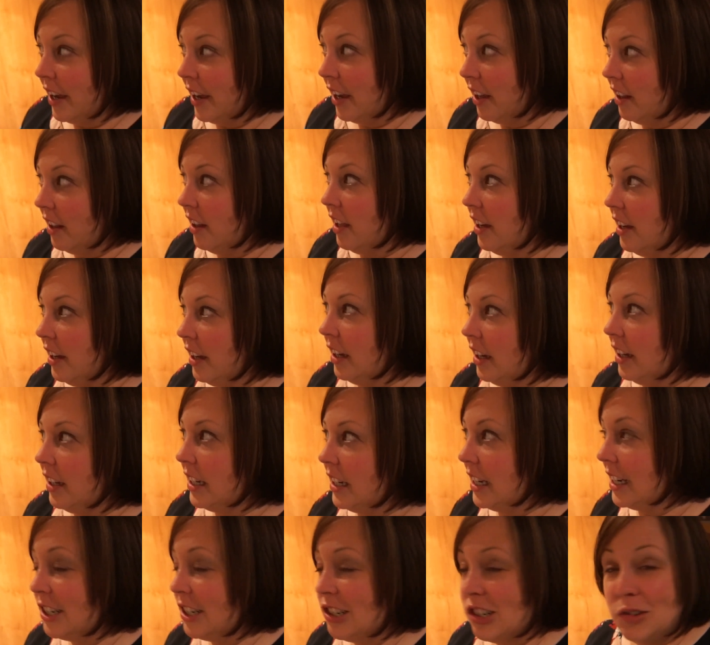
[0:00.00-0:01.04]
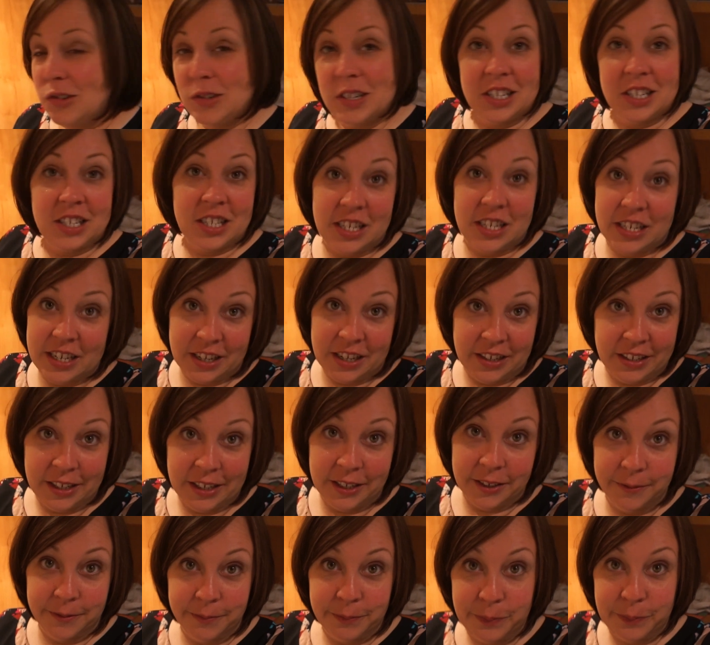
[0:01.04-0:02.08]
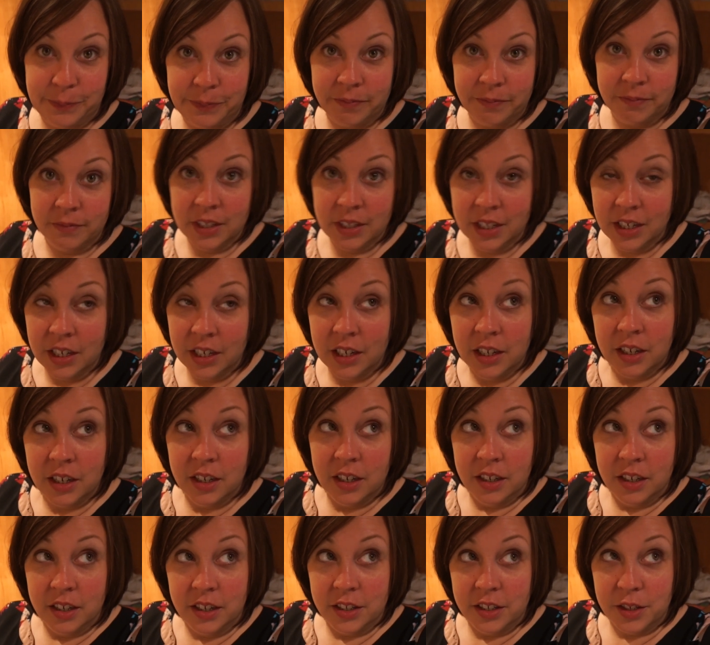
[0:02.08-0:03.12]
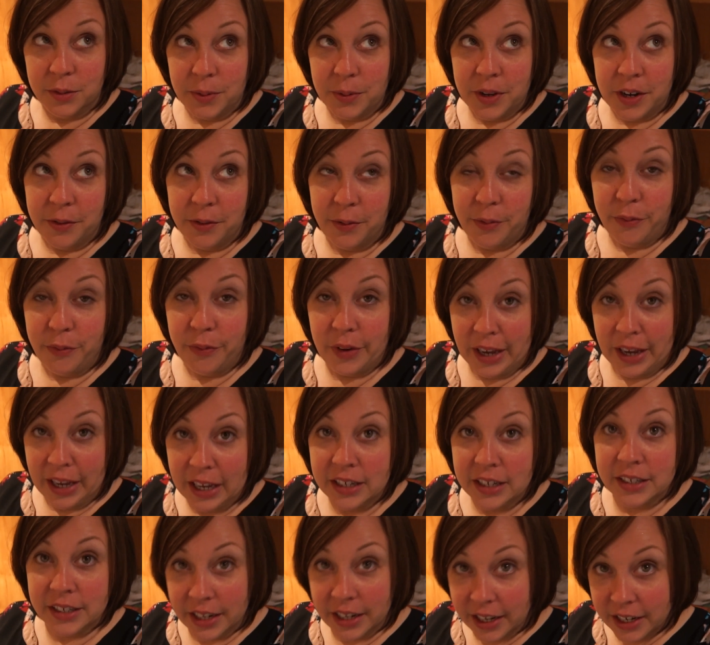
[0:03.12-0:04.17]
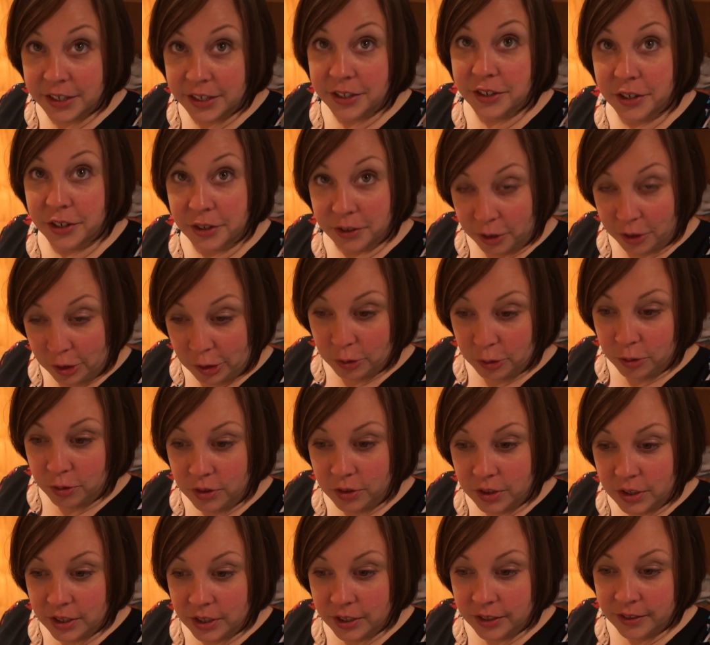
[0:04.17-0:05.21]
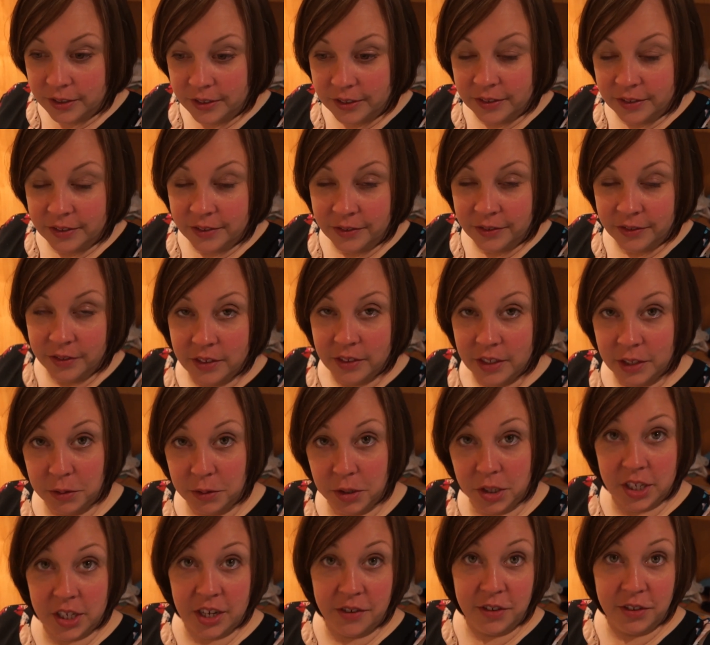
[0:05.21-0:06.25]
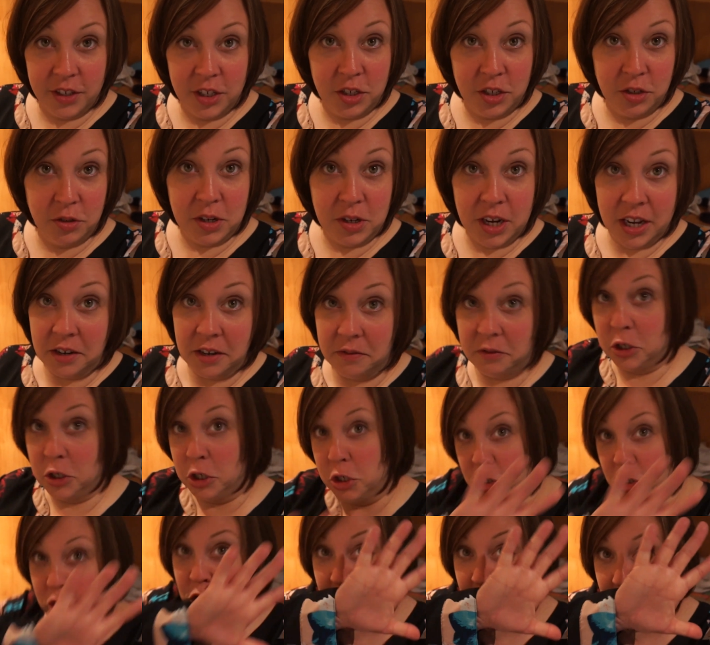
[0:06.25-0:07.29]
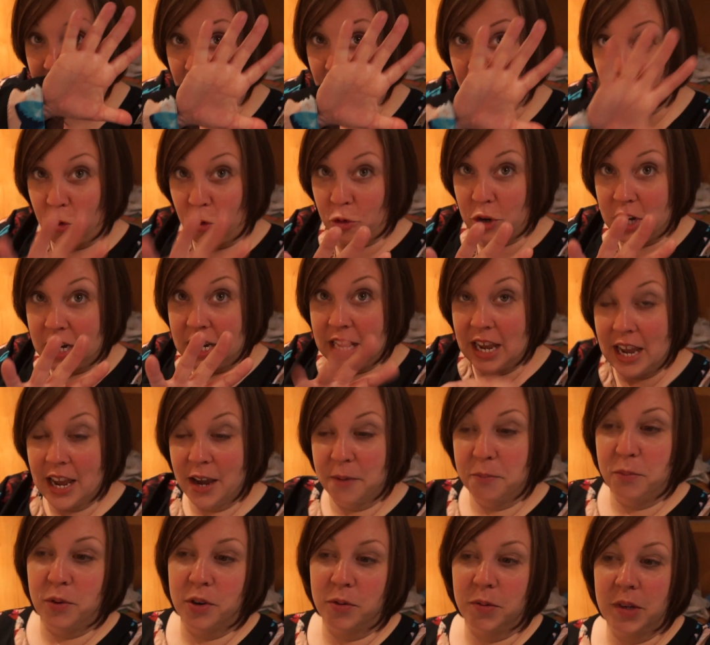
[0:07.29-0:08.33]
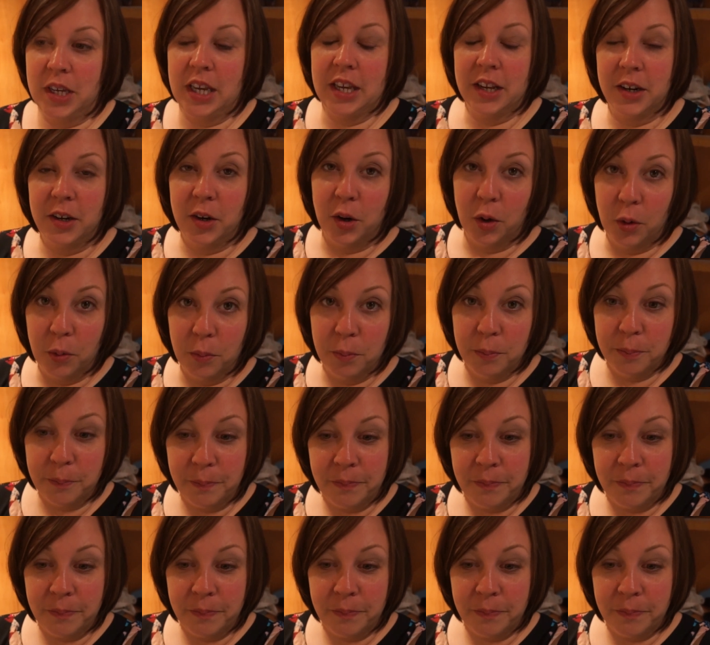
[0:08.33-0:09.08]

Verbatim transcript: well, I don't know what else to tell you. It's been a fantastic cruise. And we'll definitely do kind of a recap when we get home.